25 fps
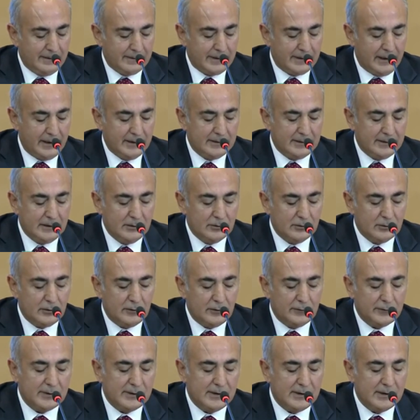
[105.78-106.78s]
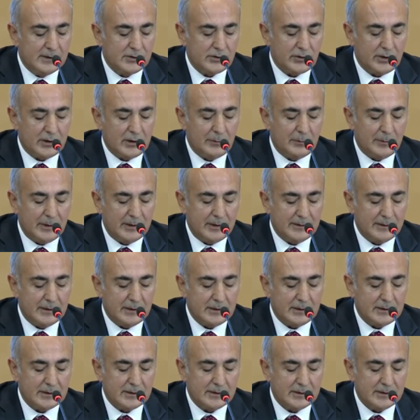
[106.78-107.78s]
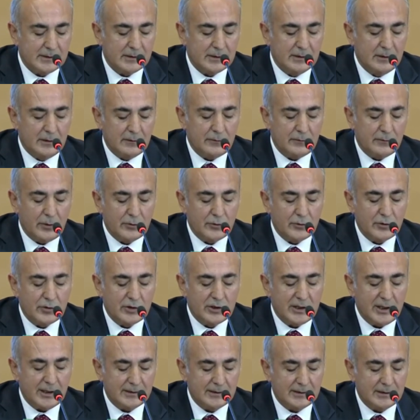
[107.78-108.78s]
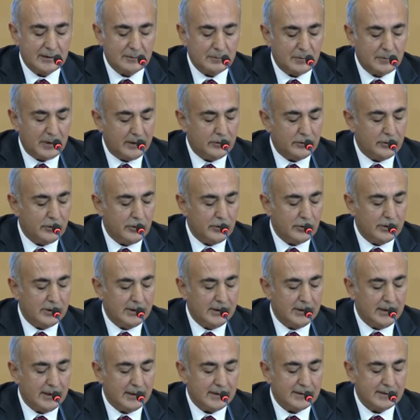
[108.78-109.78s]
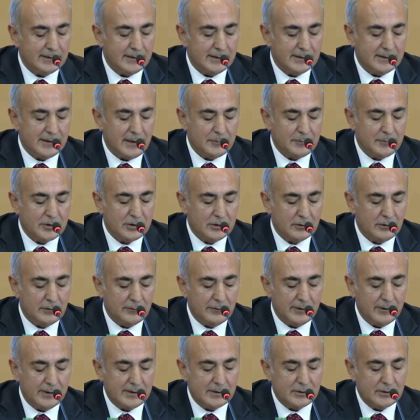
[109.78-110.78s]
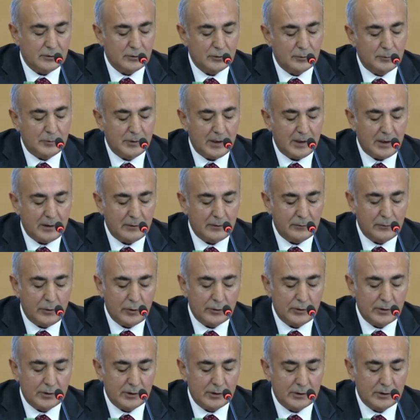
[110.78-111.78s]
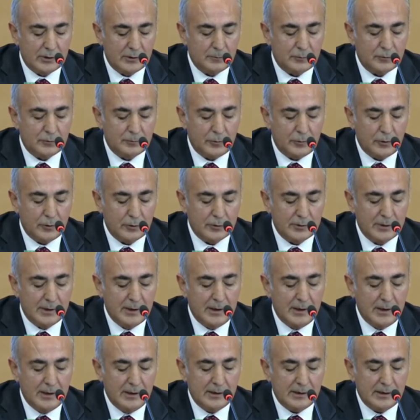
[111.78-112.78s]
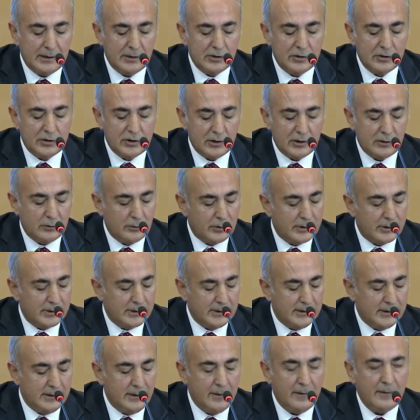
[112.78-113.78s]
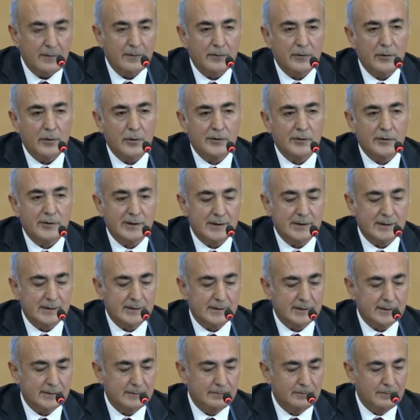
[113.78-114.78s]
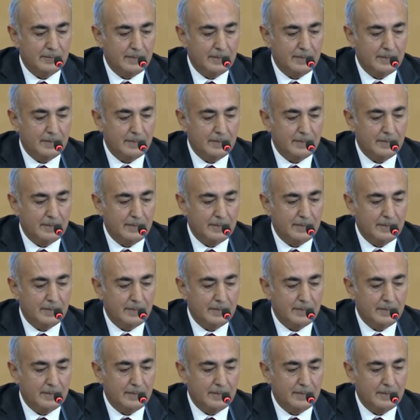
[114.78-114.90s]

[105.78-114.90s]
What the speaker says: 19 of these recommendations were rejected by Turkey at the adoption of its UPR Working Group report in January 30th.